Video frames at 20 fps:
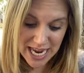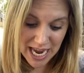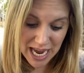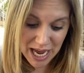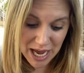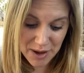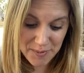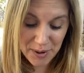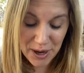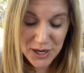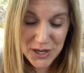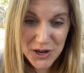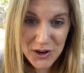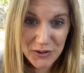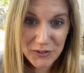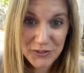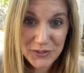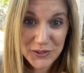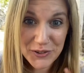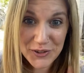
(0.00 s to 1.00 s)
I know
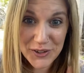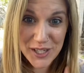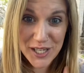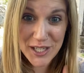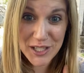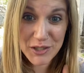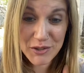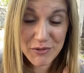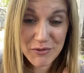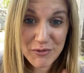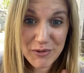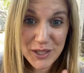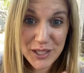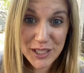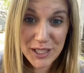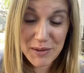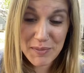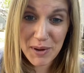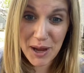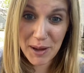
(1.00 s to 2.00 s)
Florida is
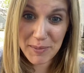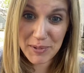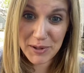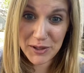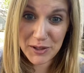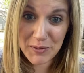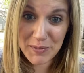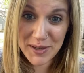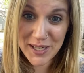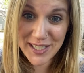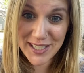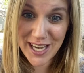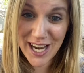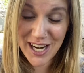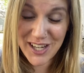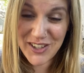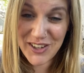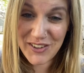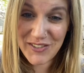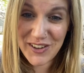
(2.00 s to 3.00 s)
really popular because I
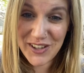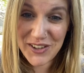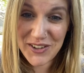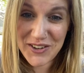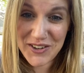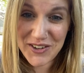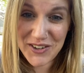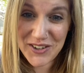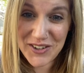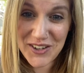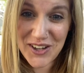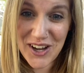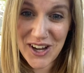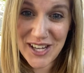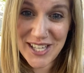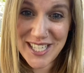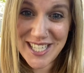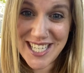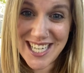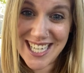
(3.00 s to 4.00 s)
actually follow a girl
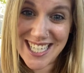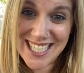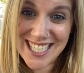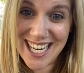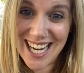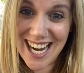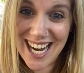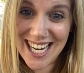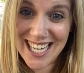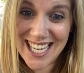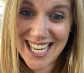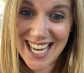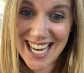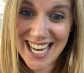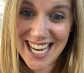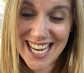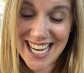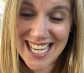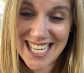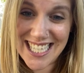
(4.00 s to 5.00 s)
on TikTok
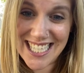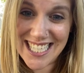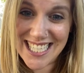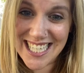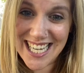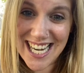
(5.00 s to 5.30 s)
and